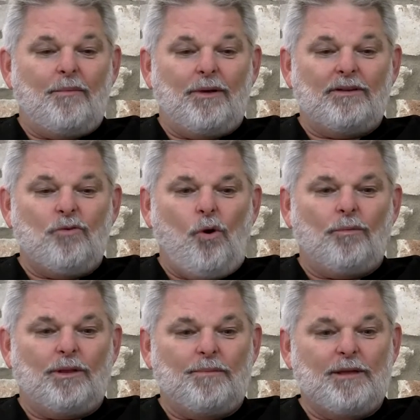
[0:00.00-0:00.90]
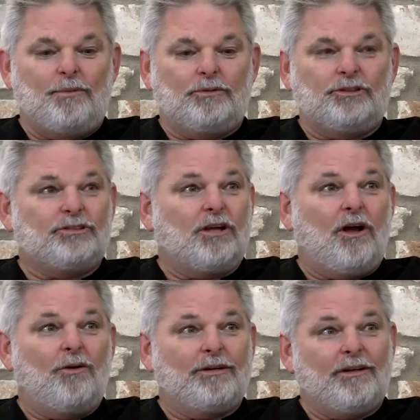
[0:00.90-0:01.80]
But normally people just
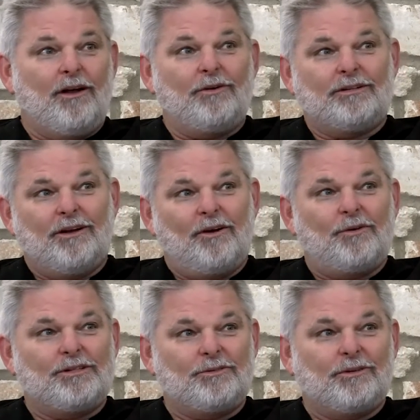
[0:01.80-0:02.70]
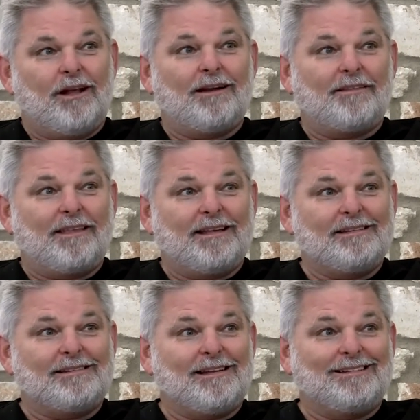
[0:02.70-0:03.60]
go and go and go and do a lot of
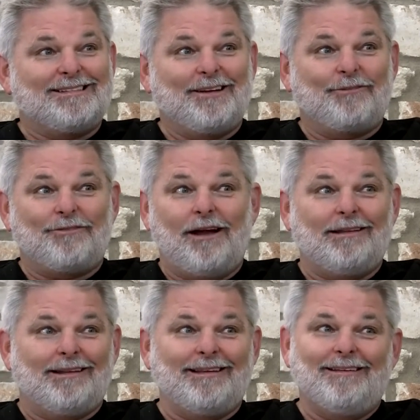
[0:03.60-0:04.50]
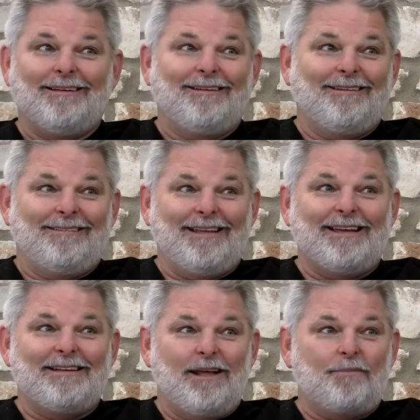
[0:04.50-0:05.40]
things until finally they
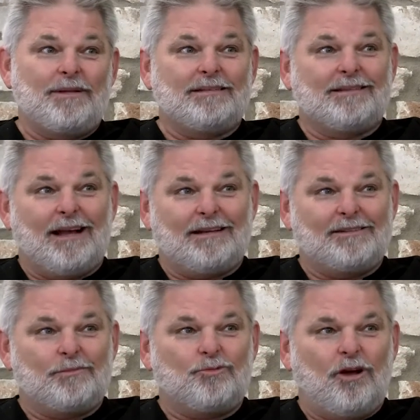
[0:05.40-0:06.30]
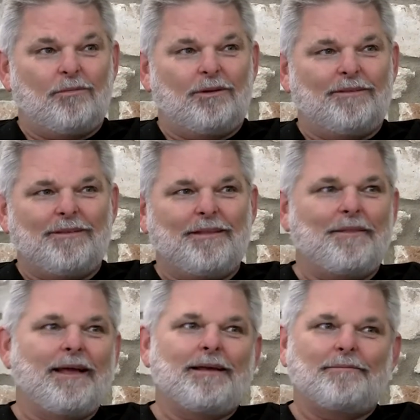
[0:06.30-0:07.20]
end up in kind of some trouble, and
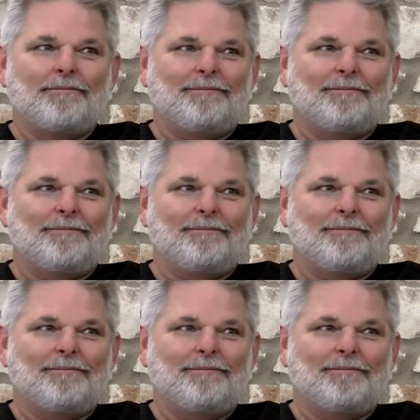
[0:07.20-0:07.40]
then they